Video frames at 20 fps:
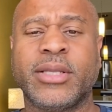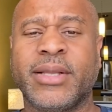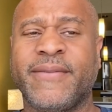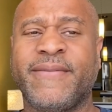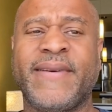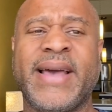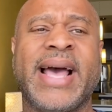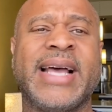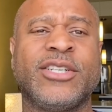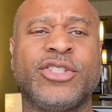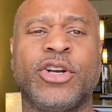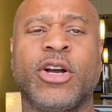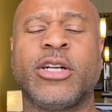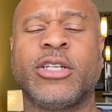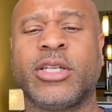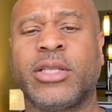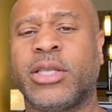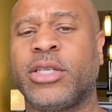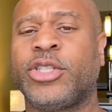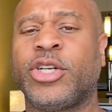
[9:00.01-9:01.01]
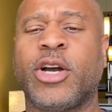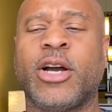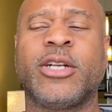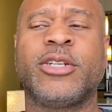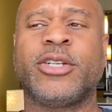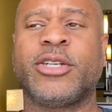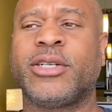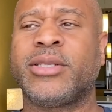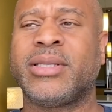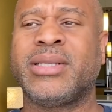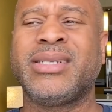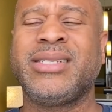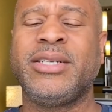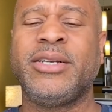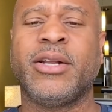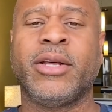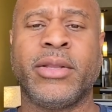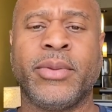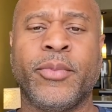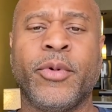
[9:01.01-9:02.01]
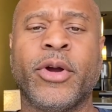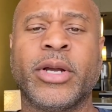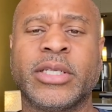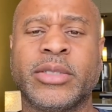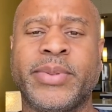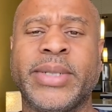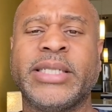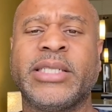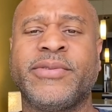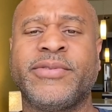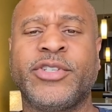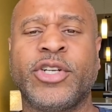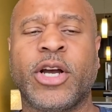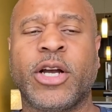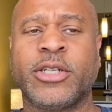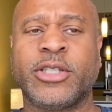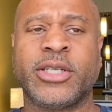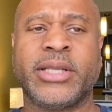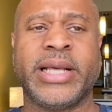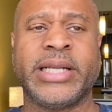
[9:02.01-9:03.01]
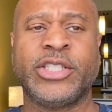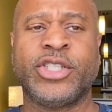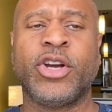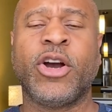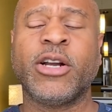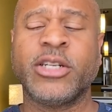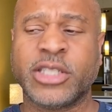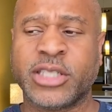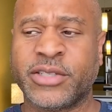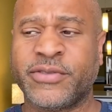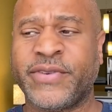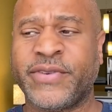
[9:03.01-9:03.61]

the fast charger, the more expensive charger that charges